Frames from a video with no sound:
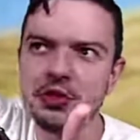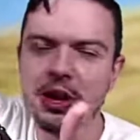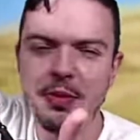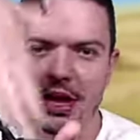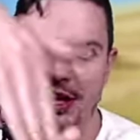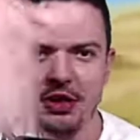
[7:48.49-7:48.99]
but
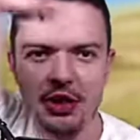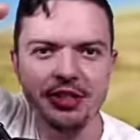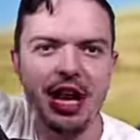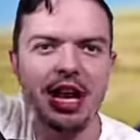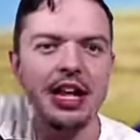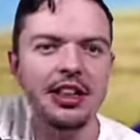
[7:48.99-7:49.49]
like, it's kind
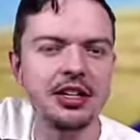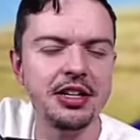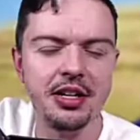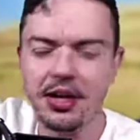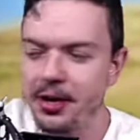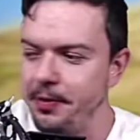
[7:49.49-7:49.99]
of like
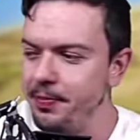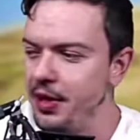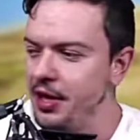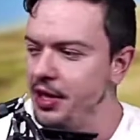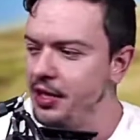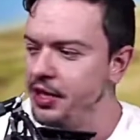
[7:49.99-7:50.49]

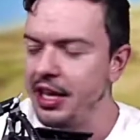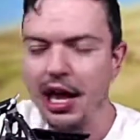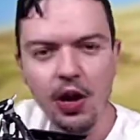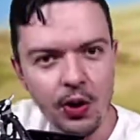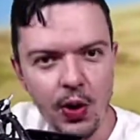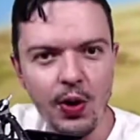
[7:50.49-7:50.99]
the yellow
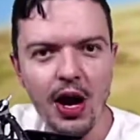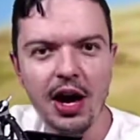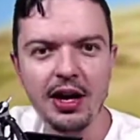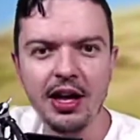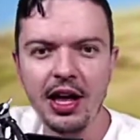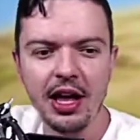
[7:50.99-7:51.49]
Gohan
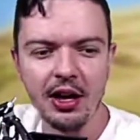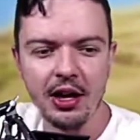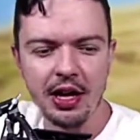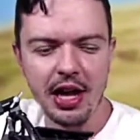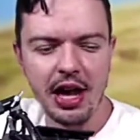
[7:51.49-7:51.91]
and